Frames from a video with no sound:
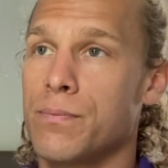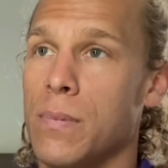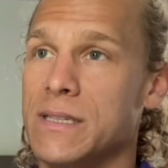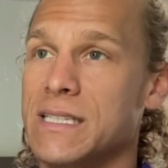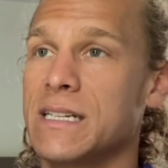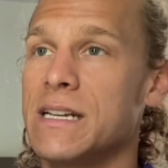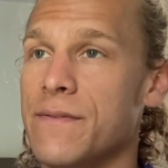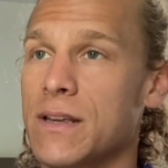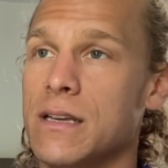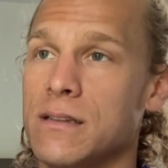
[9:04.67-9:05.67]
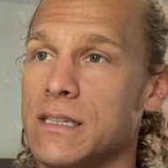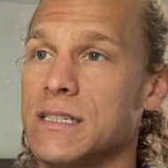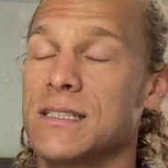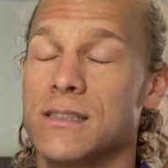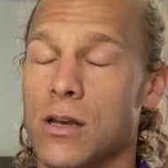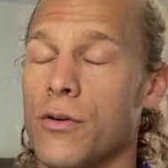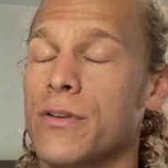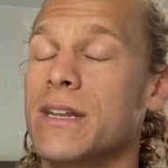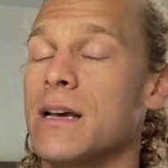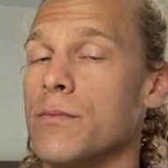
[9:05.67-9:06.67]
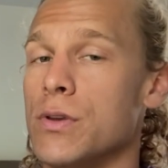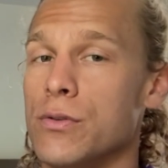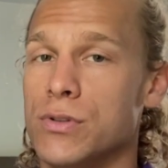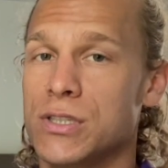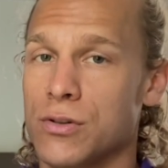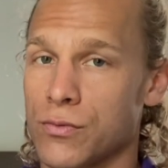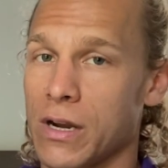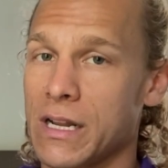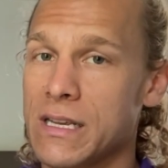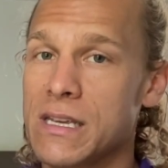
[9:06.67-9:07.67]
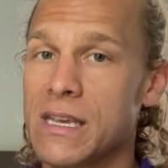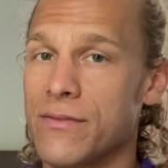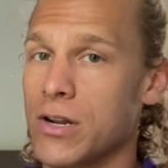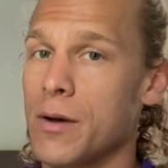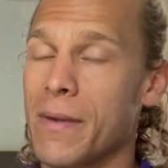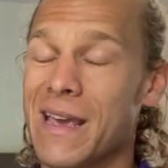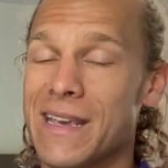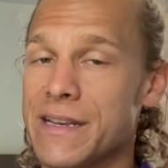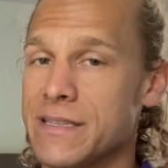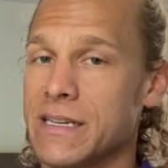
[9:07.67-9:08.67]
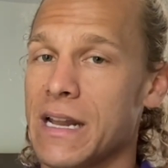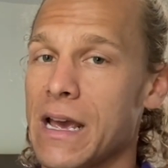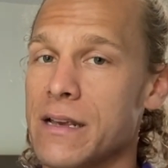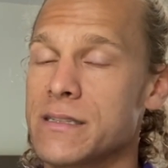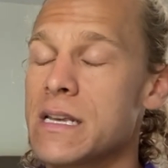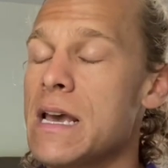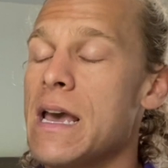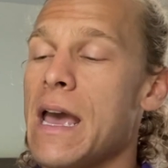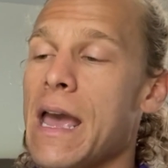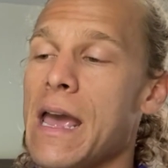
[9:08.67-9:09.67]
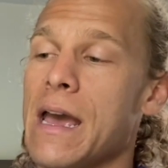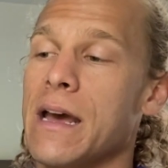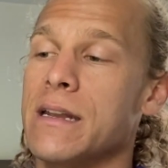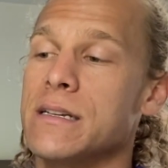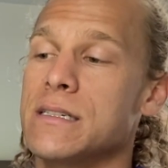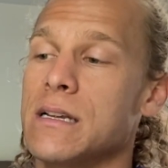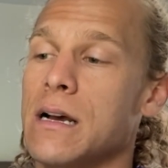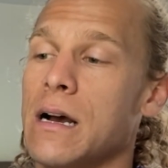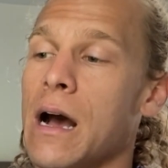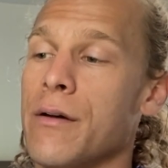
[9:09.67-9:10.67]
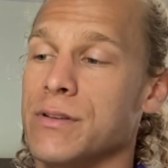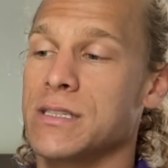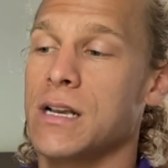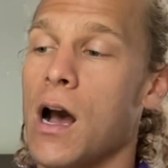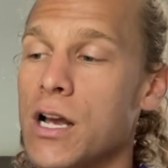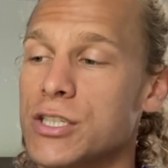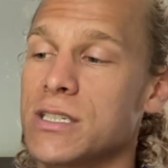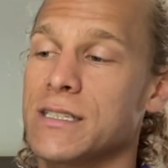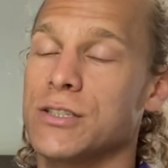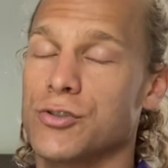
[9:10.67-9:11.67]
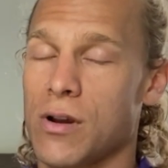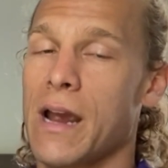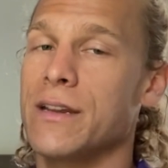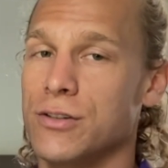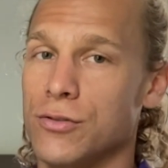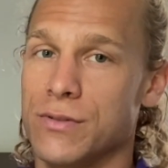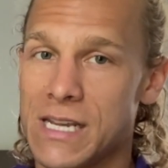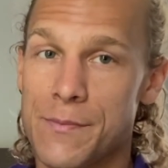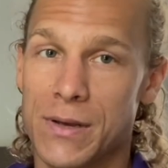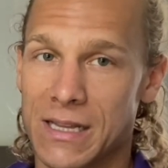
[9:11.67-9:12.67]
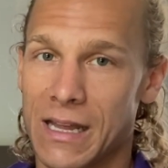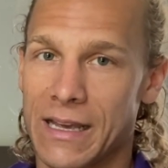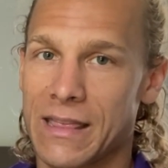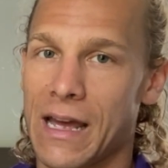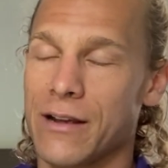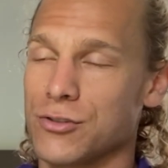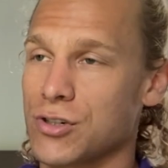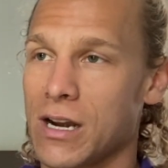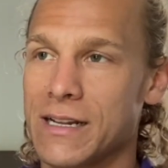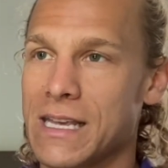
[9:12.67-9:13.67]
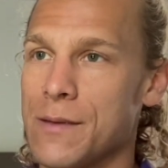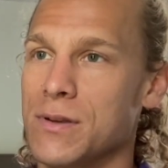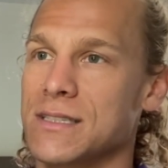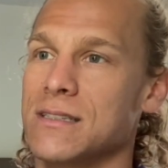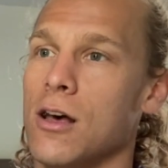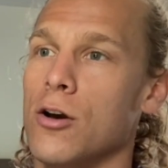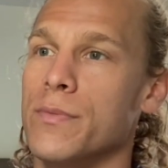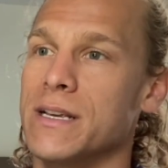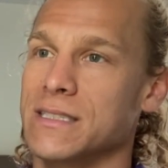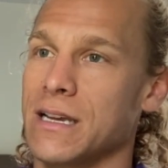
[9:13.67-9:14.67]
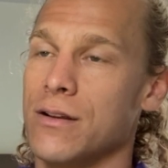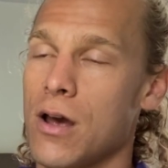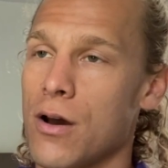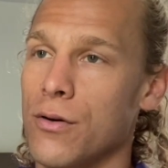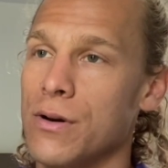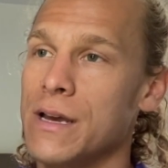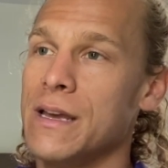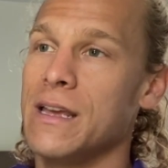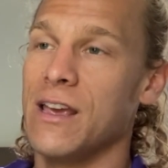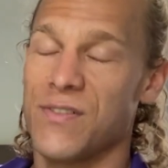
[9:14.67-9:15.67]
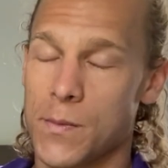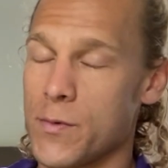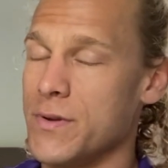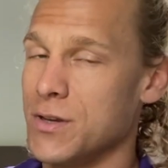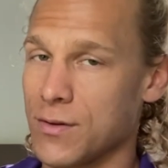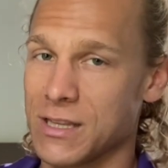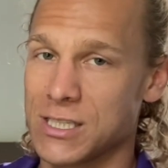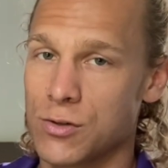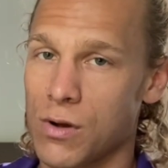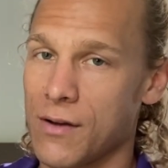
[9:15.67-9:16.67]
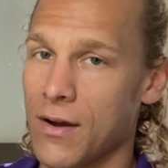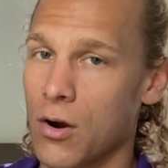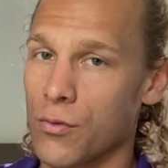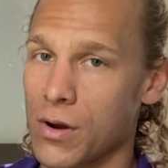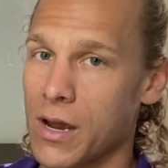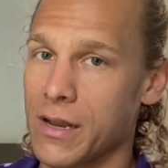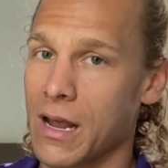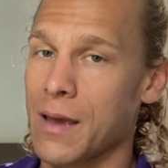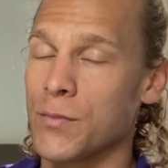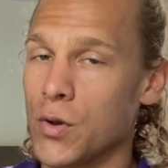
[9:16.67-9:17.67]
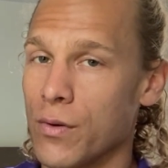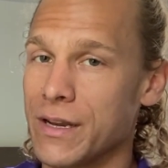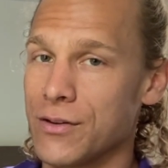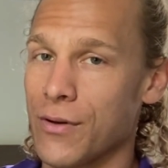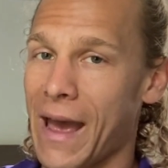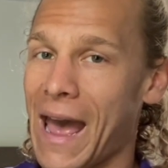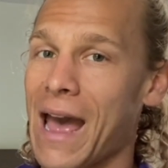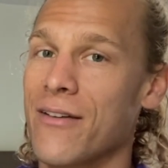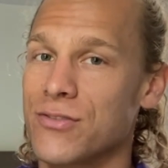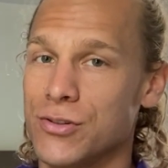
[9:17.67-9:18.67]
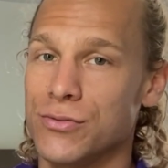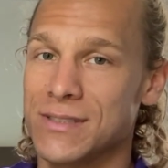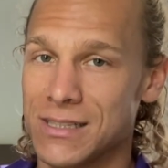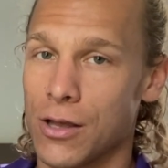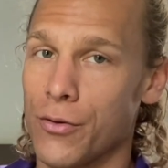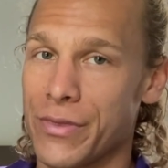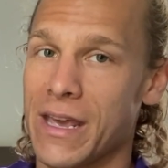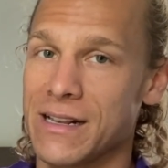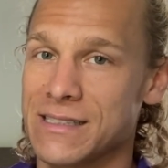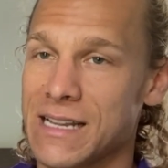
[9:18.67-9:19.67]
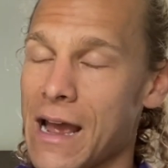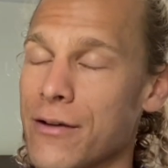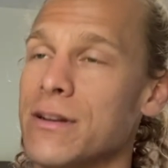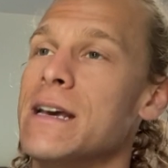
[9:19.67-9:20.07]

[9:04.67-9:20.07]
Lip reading: significantly slower than I'm used to running, even on my easy days. And I was consciously trying to keep it like that. I was trying to keep it slow because I know if I'm going to be doing this 12-hour run, I'm going to have to slow things down.